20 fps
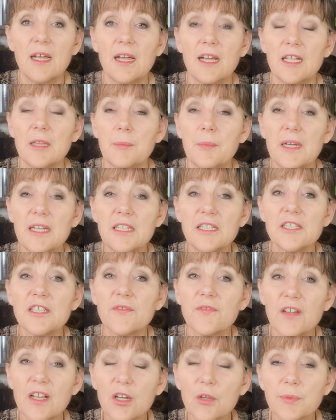And many
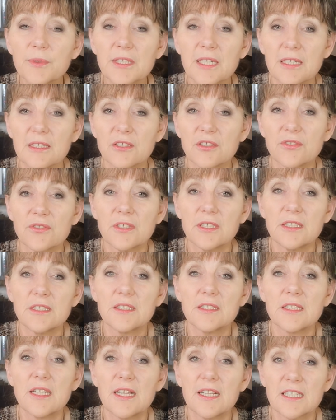developed
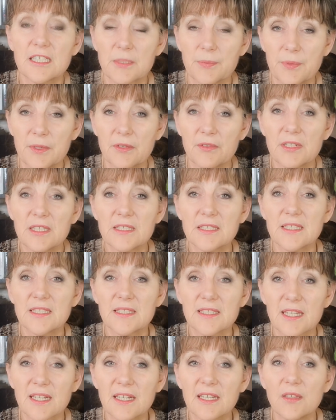countries experience the
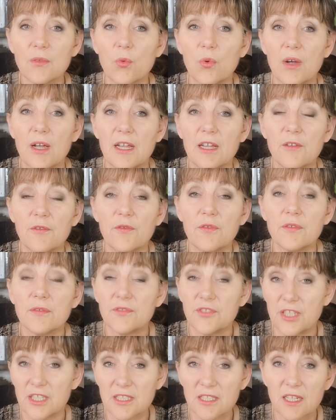second wave,
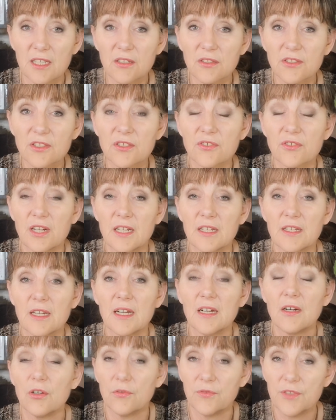just like
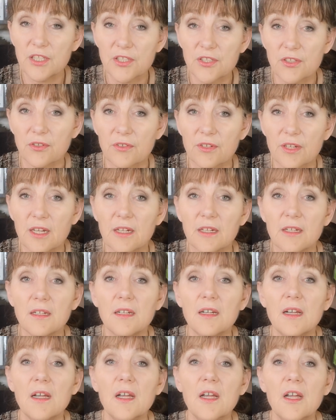Australia or Victoria,
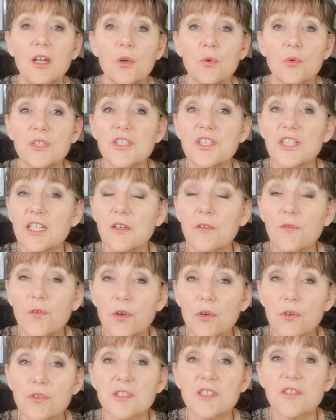which can
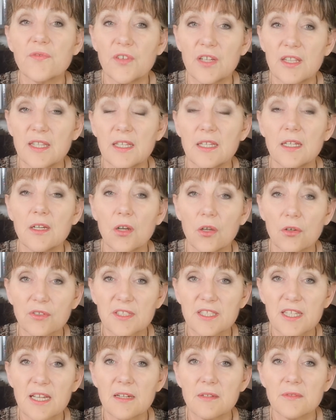force further
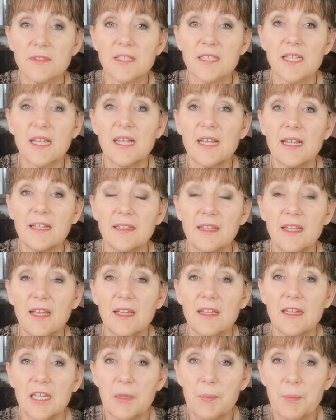lockdowns and
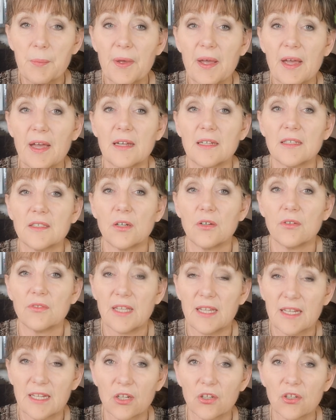impact on
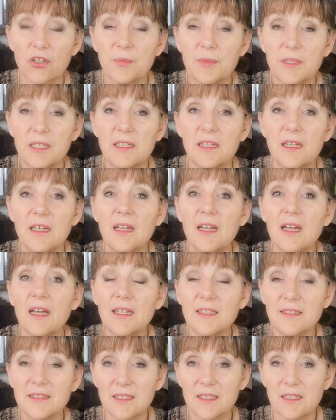economy
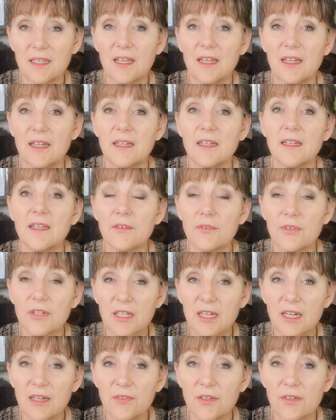and delay
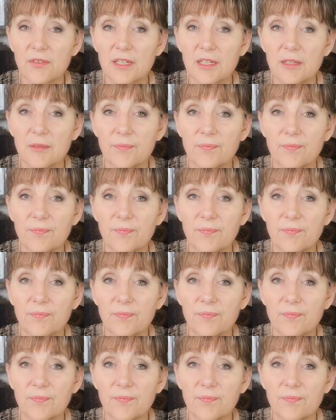recovery.